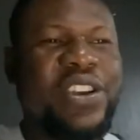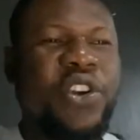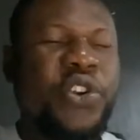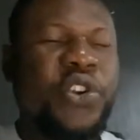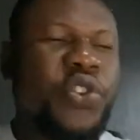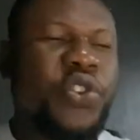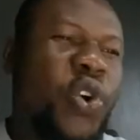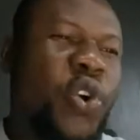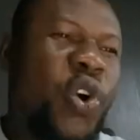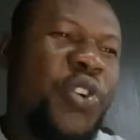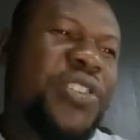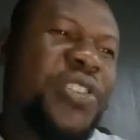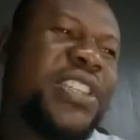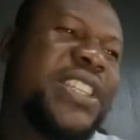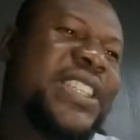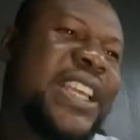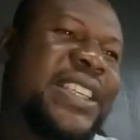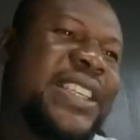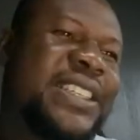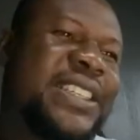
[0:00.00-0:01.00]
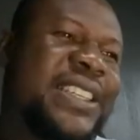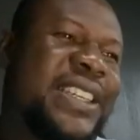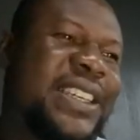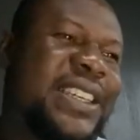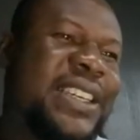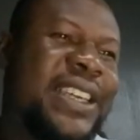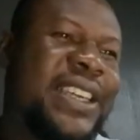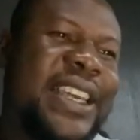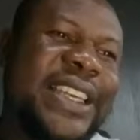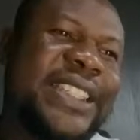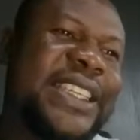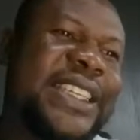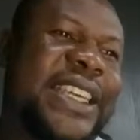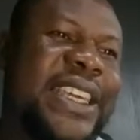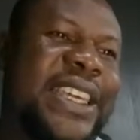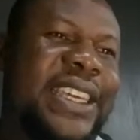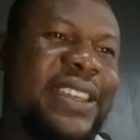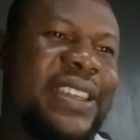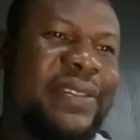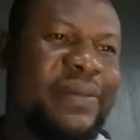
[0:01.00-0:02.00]
So consistency is
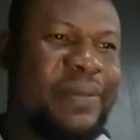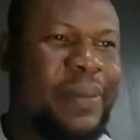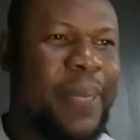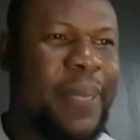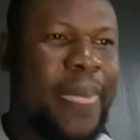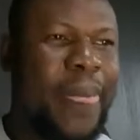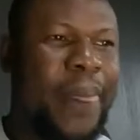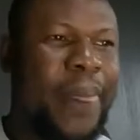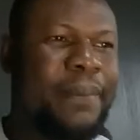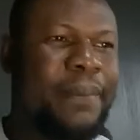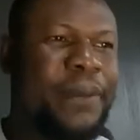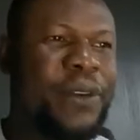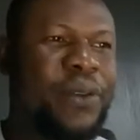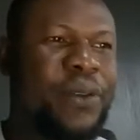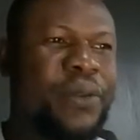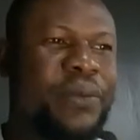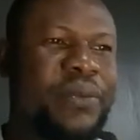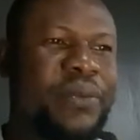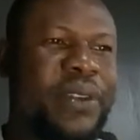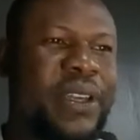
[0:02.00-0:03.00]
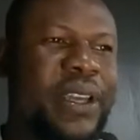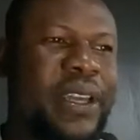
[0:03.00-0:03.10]
key, you know,